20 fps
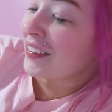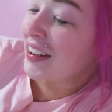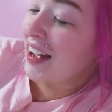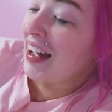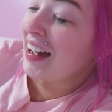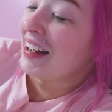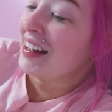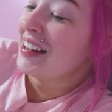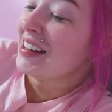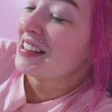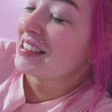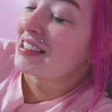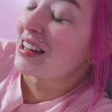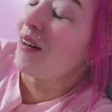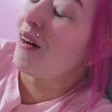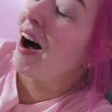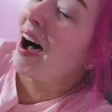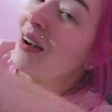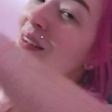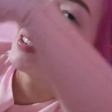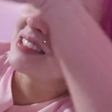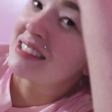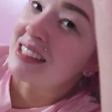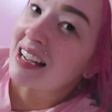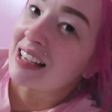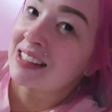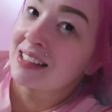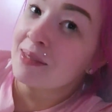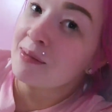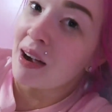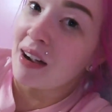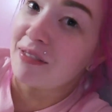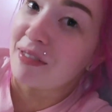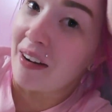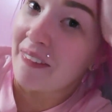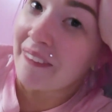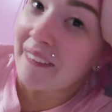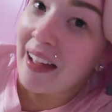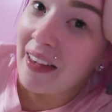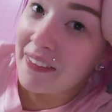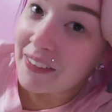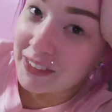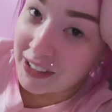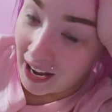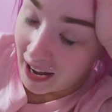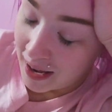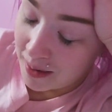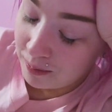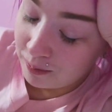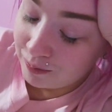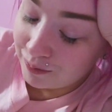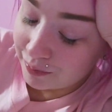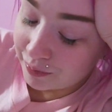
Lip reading: Okay, so I was texting my friend the other day,